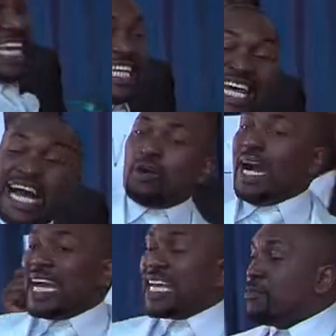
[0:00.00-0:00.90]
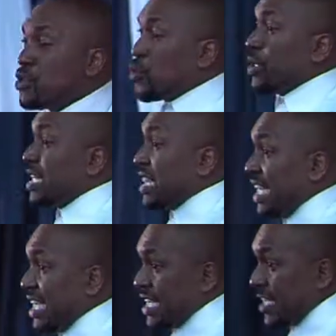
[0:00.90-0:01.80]
in how I am doing
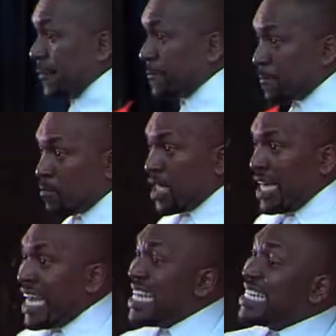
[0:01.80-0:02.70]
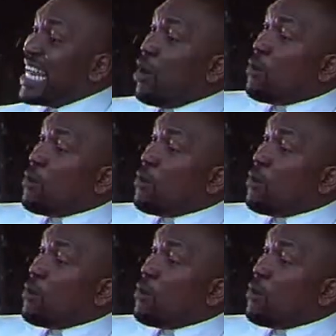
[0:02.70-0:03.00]
things. And now